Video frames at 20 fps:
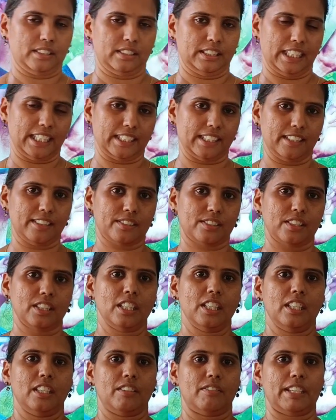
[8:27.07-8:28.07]
That is,
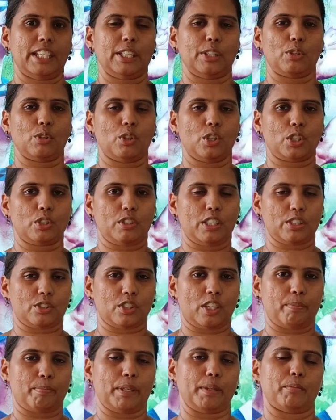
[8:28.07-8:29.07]
when you go to a
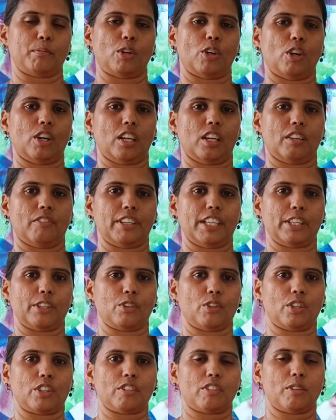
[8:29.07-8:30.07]
shopping mall or when you
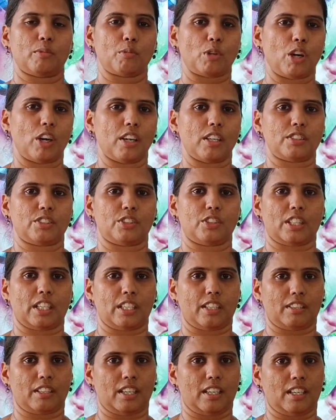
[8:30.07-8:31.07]
go to a mall, you
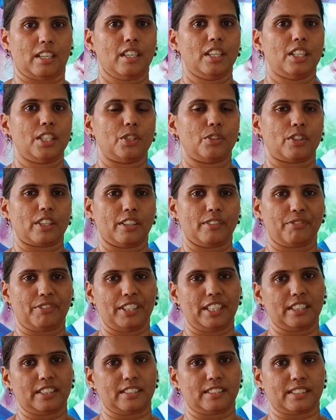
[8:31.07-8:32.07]
can
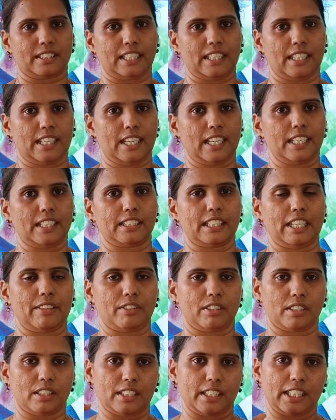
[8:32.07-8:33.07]
feel this here, right? They
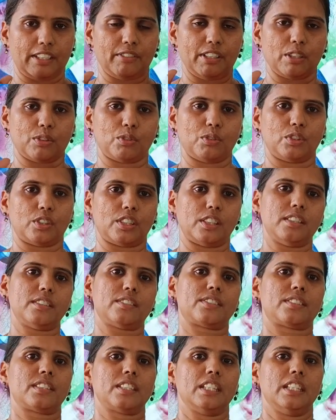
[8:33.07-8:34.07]
will give a
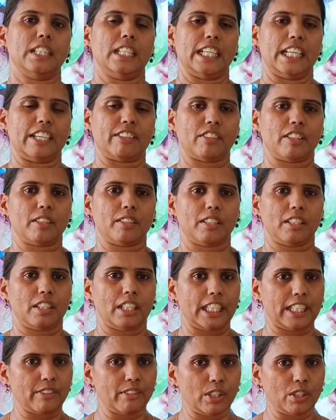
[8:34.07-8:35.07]
Googles.
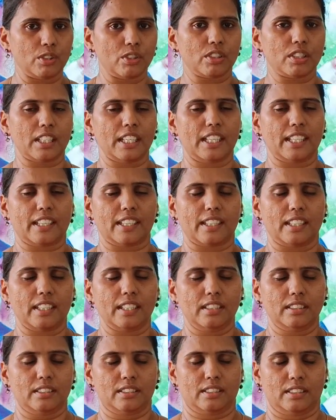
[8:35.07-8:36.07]
It will look like
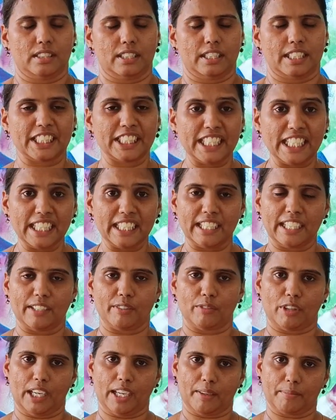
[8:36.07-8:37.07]
a real
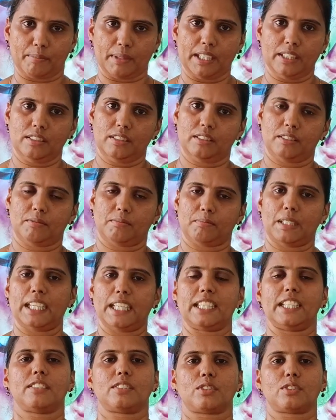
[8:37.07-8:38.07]
environment,
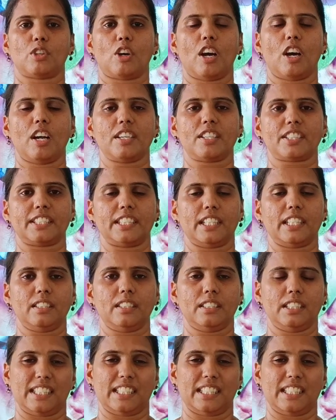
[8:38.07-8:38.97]
but it is not real.